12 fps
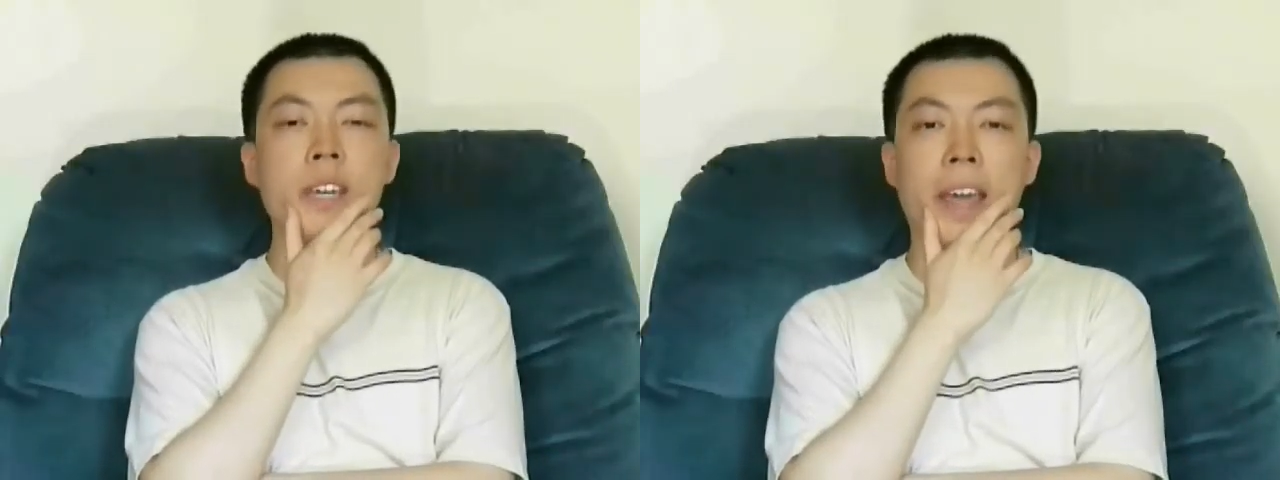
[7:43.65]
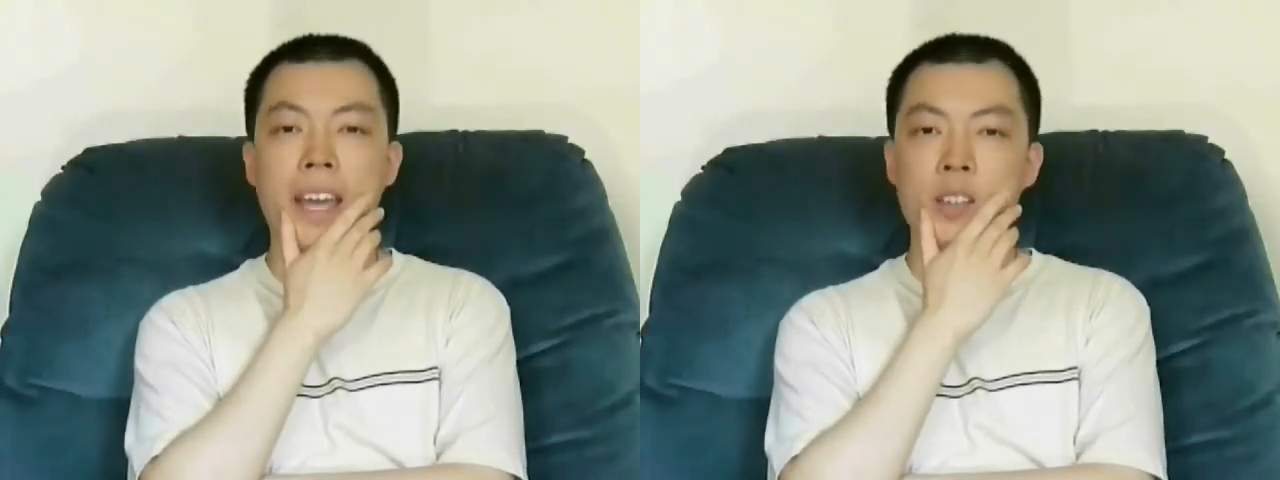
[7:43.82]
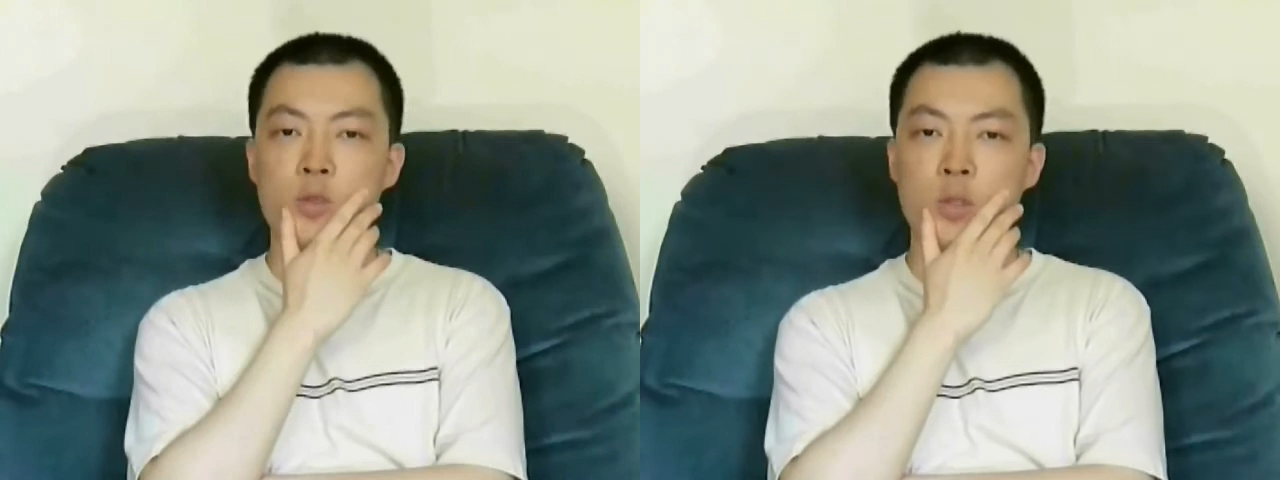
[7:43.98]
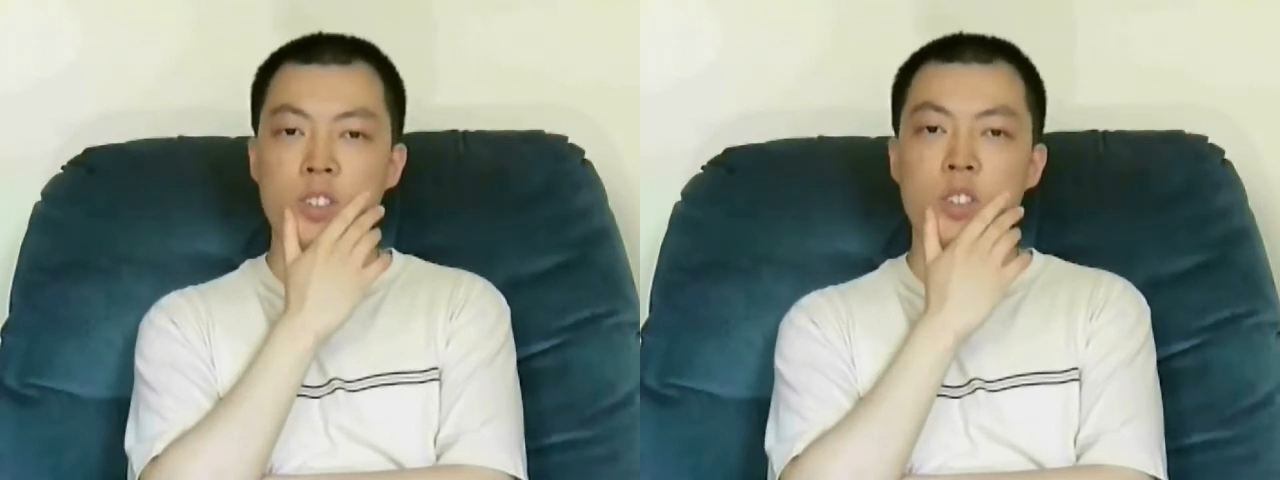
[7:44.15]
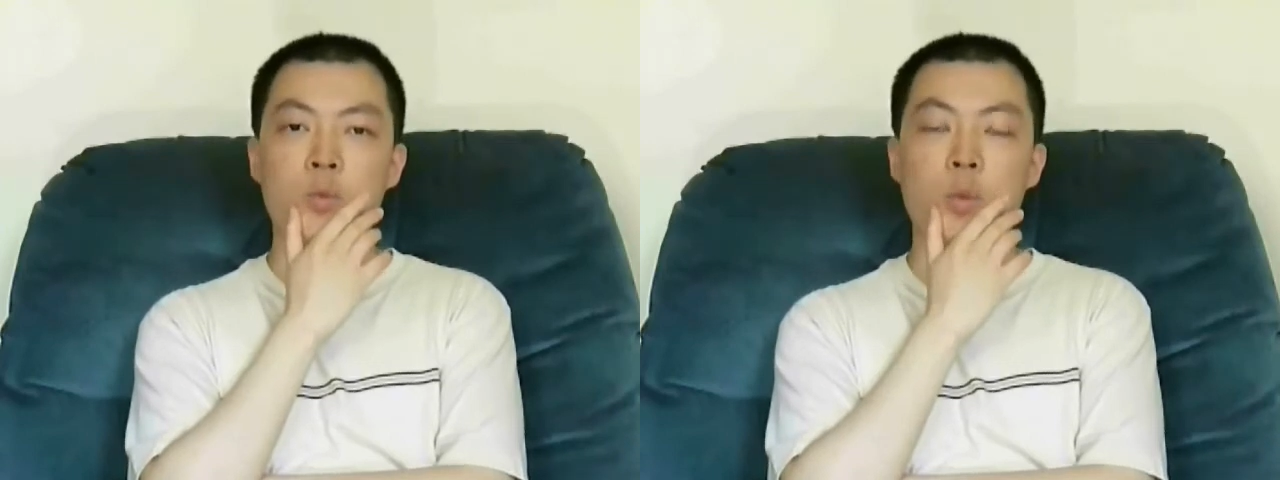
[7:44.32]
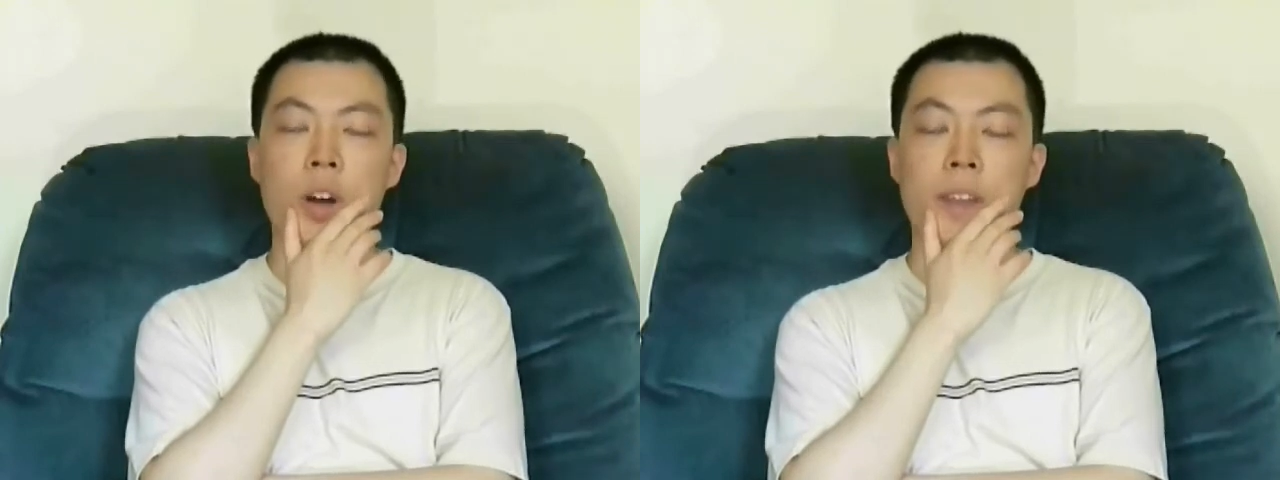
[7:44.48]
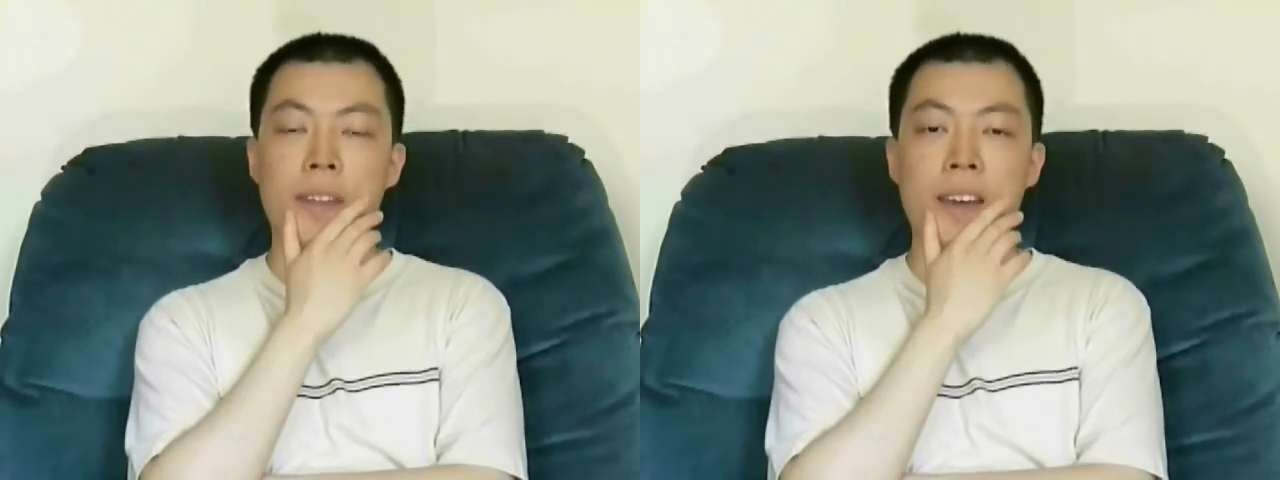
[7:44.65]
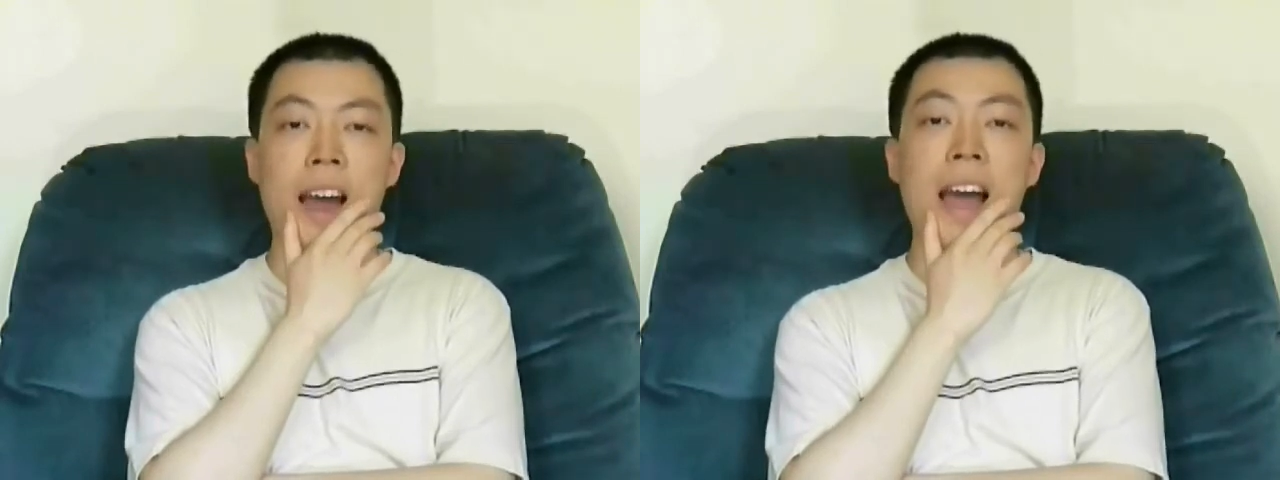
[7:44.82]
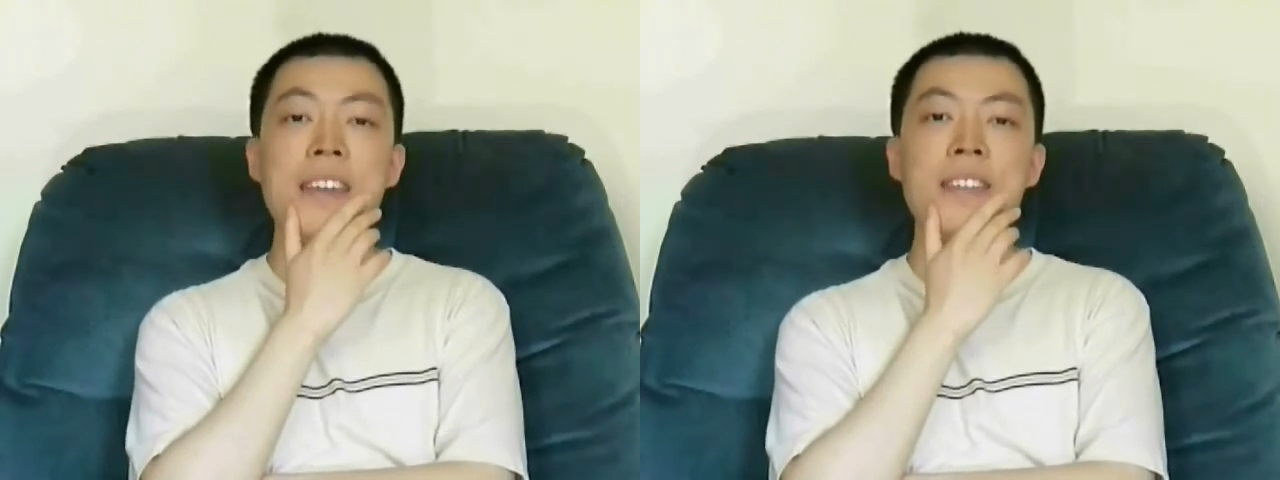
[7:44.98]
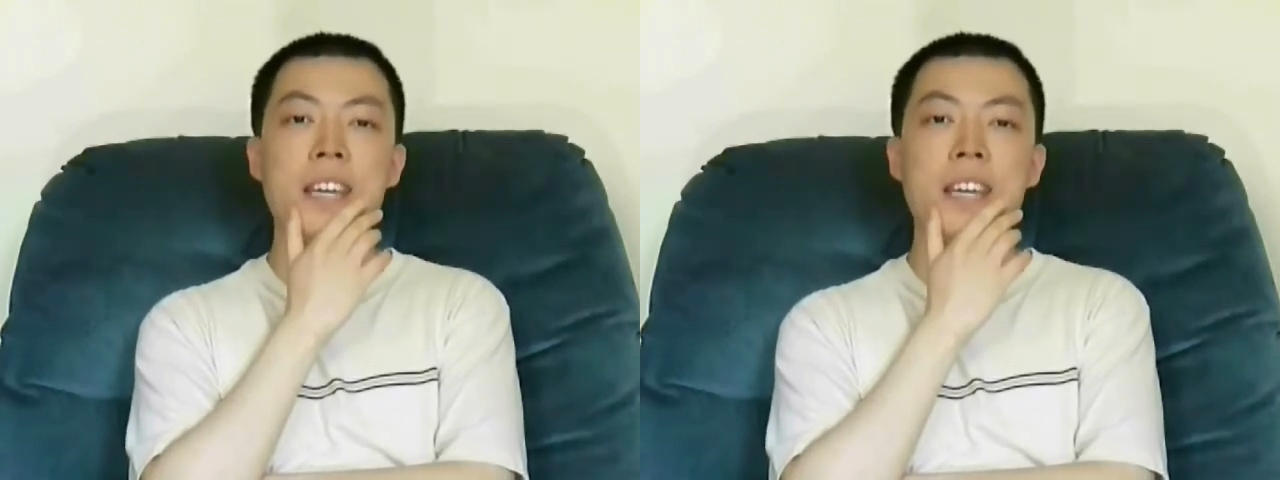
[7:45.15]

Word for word: than me answering this one,